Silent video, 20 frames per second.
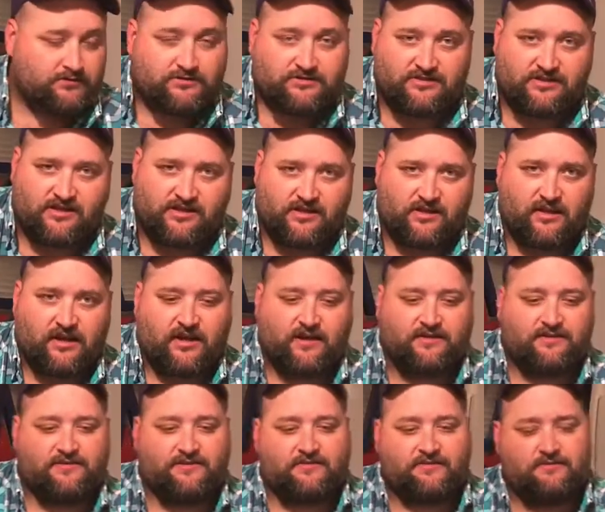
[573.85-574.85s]
to
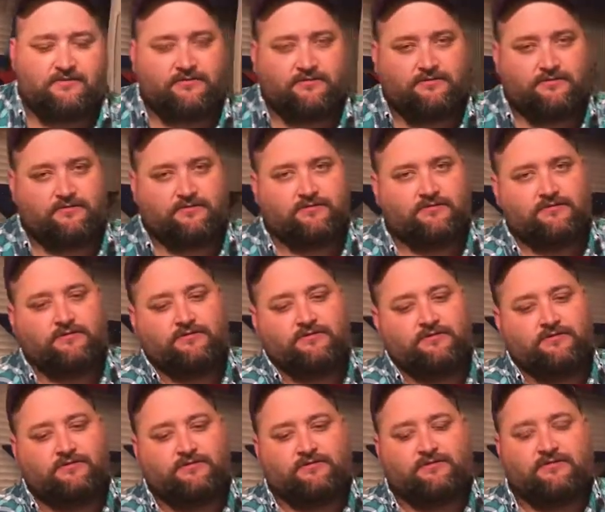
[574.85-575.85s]
connect
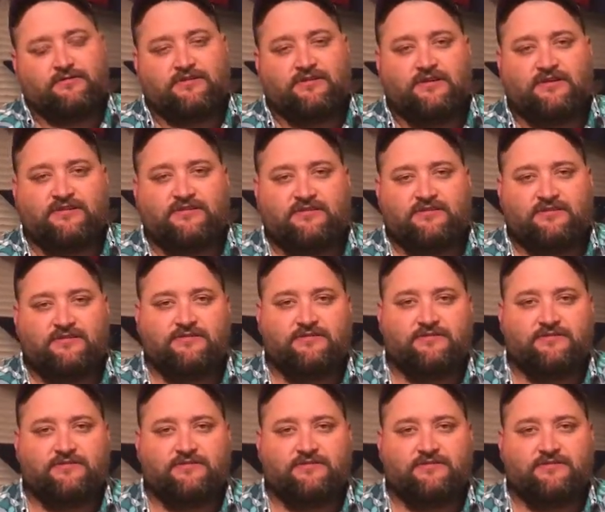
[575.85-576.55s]
this